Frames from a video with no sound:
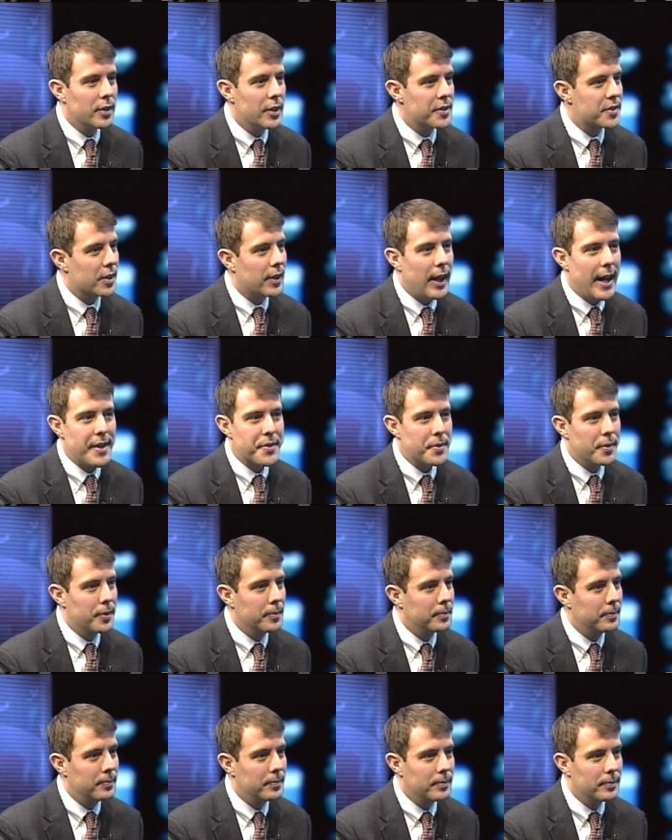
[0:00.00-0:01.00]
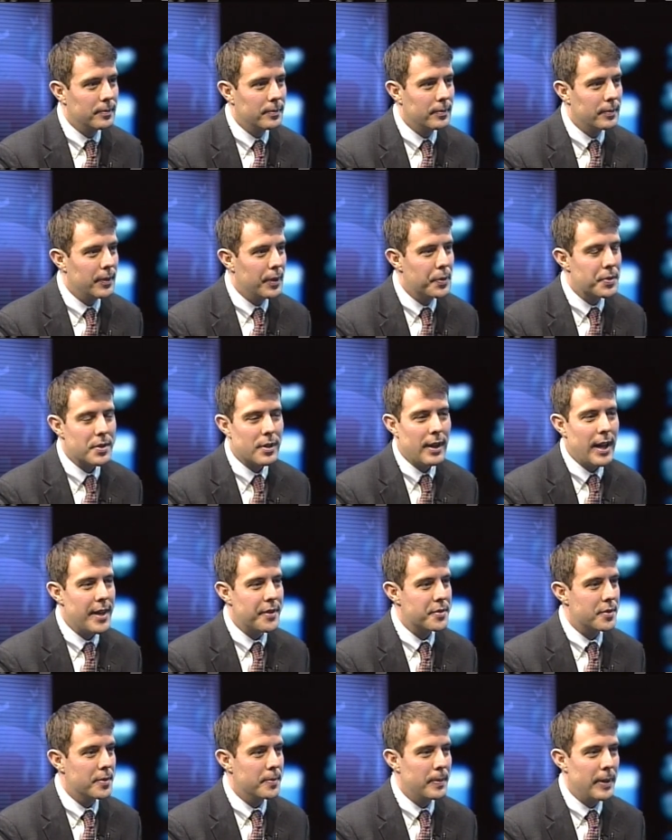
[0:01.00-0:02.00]
It's classroom. It was
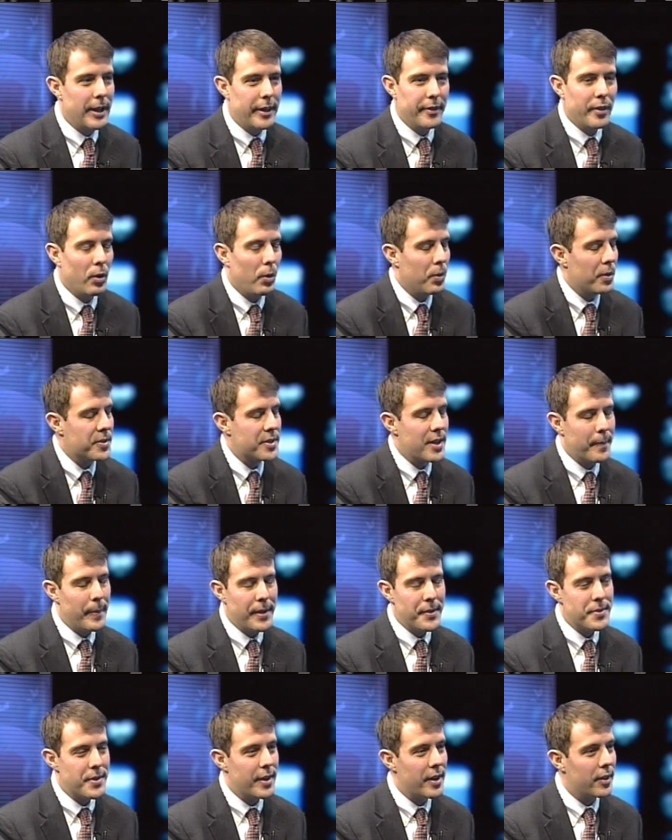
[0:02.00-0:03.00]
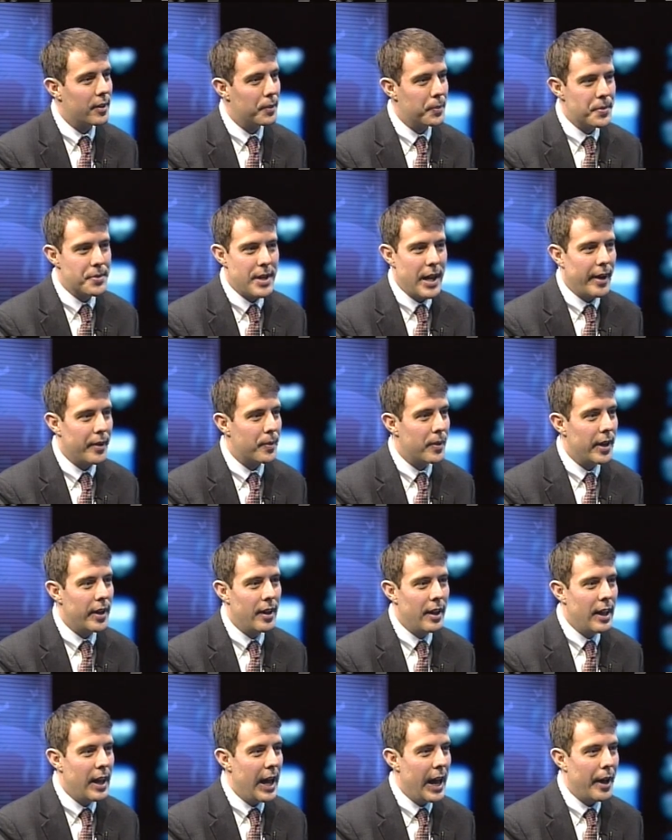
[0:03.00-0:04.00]
classroom, and the whole time I was there, it was how
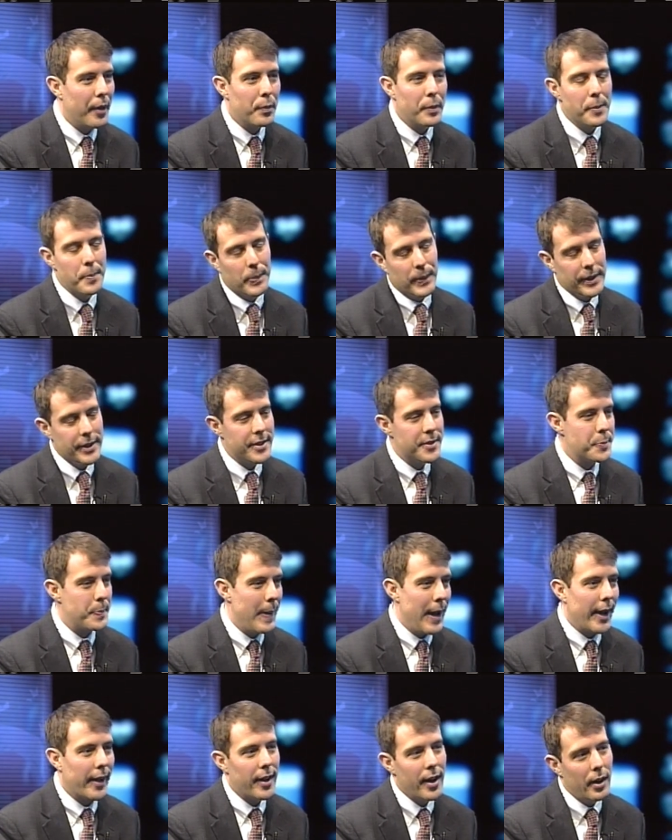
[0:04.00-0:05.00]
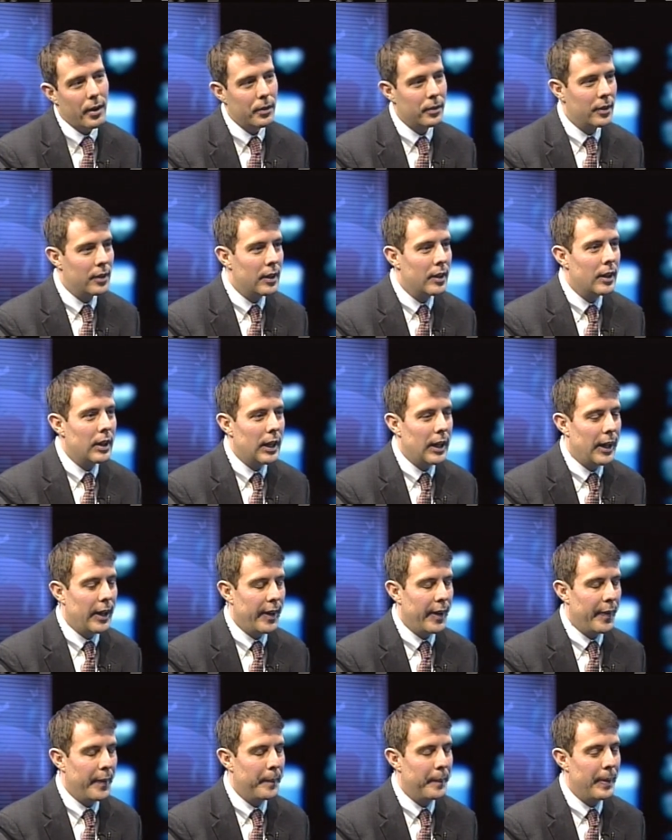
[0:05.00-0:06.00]
do we bring this back out?
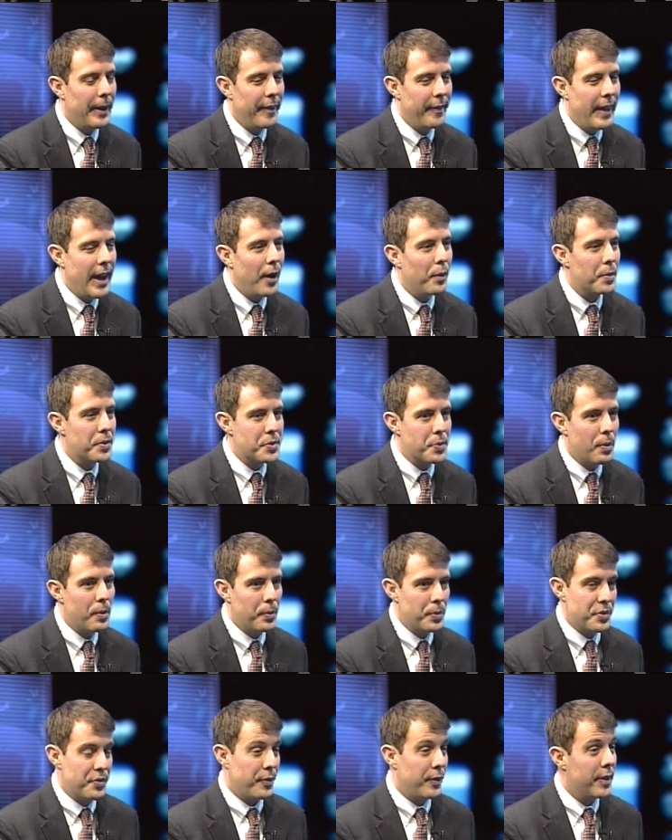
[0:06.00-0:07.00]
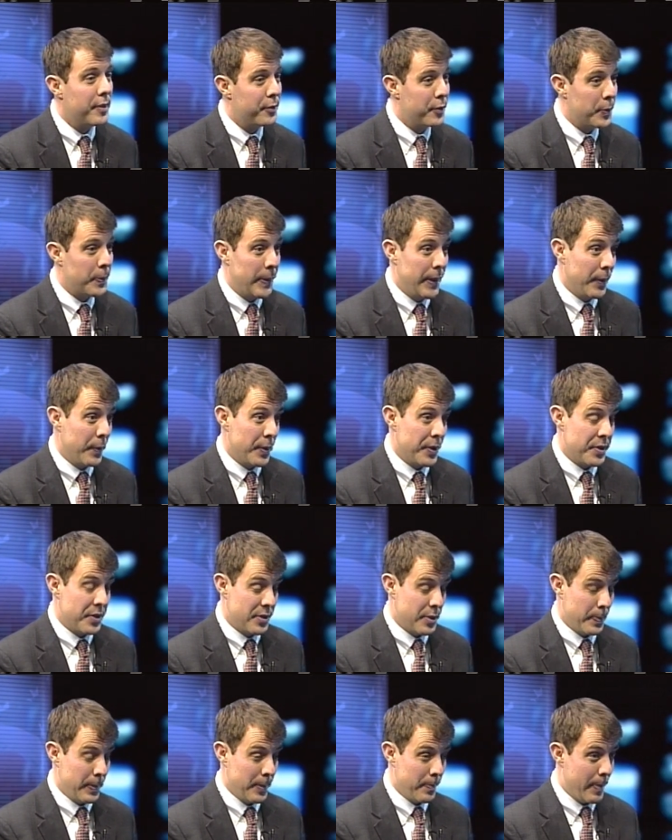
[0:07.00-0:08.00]
And that was what was fun for me, was
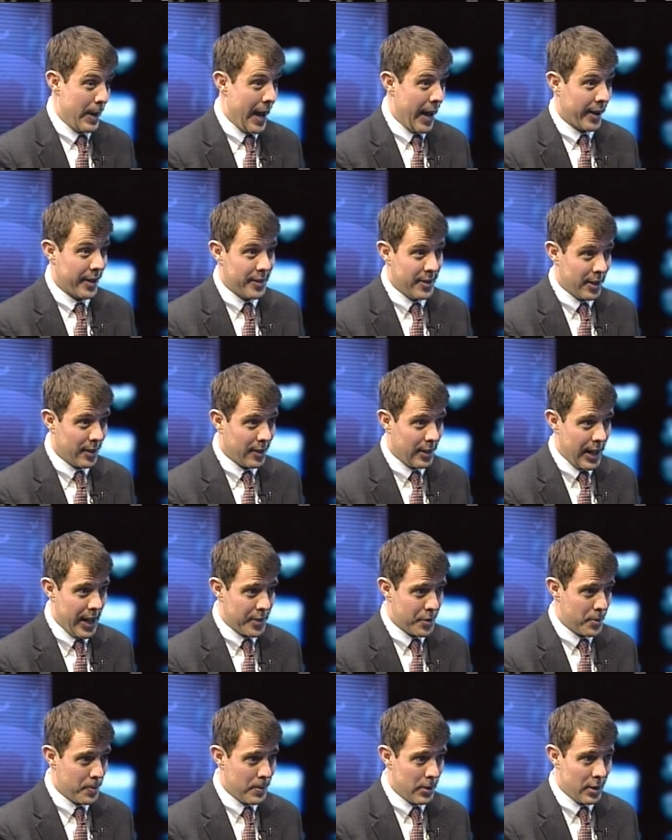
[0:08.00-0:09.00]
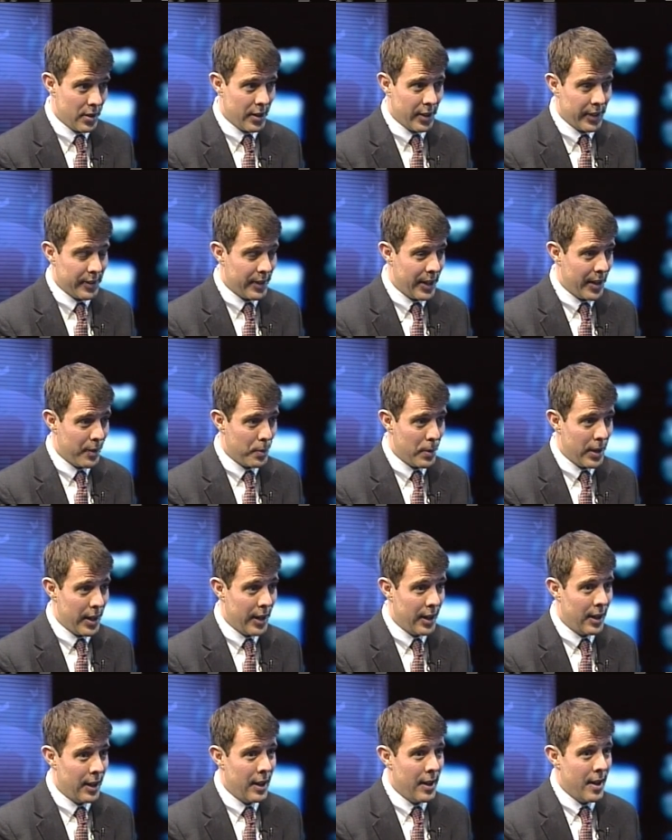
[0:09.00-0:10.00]
to be back in the classroom learning in that way,
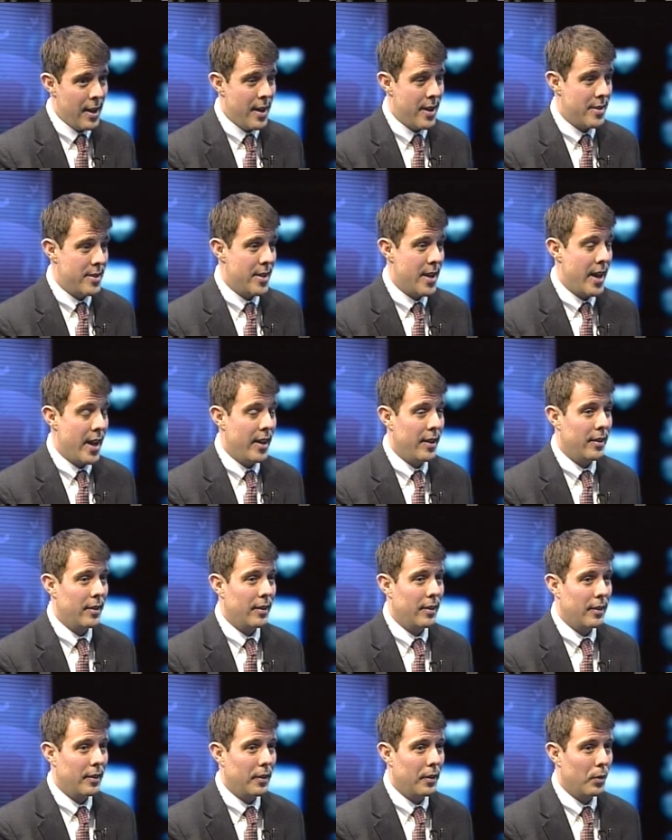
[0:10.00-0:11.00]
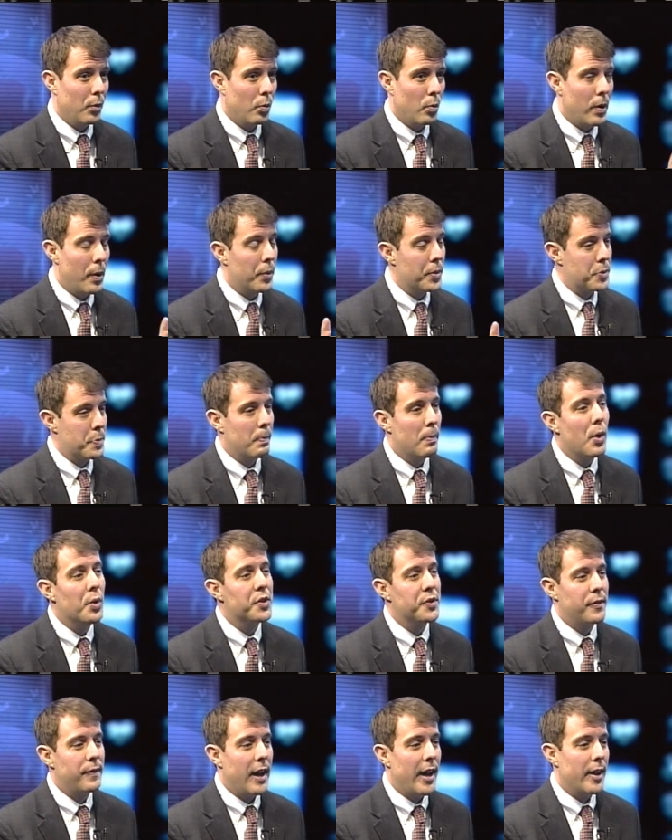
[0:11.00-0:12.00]
and yet what was
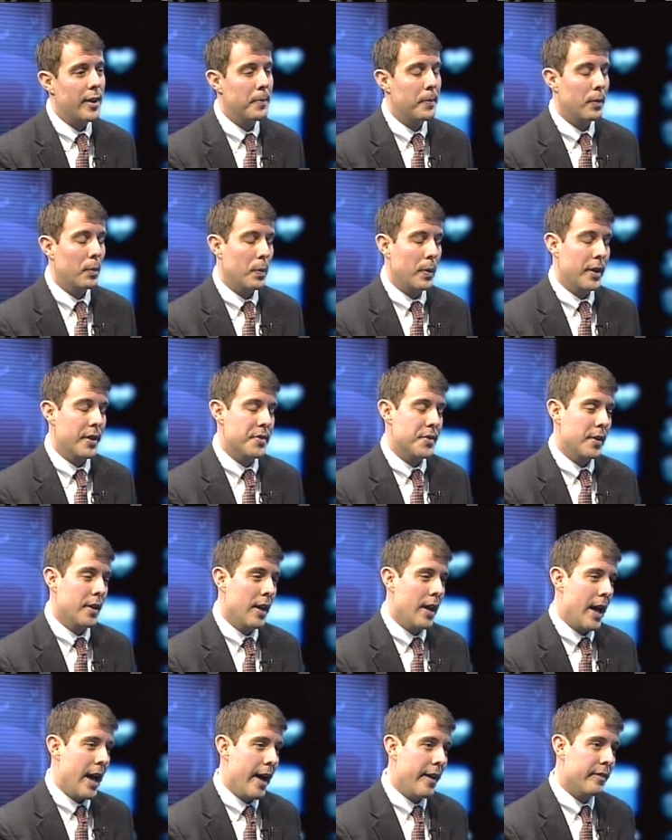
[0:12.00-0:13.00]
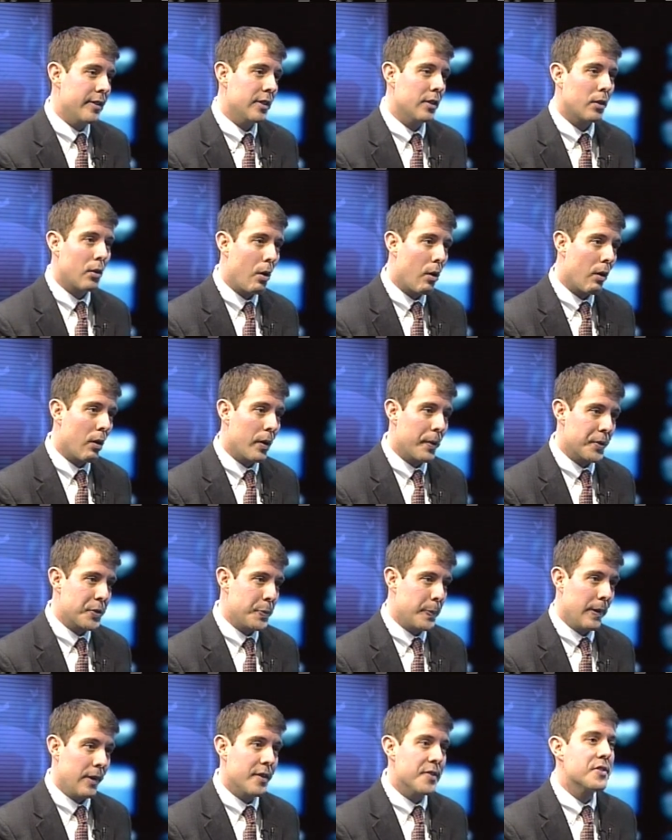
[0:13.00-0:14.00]
most valuable was having the Coro
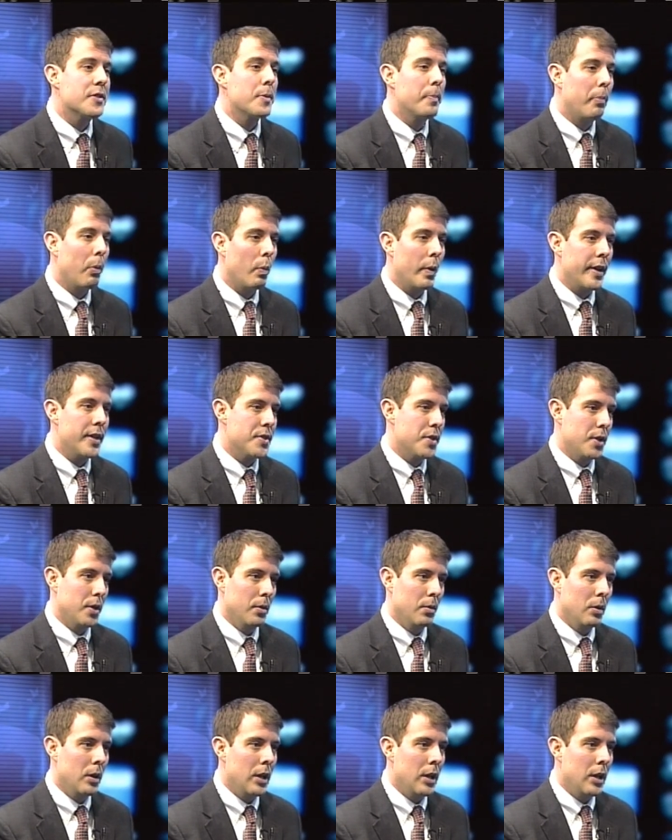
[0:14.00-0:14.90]
experience to point to.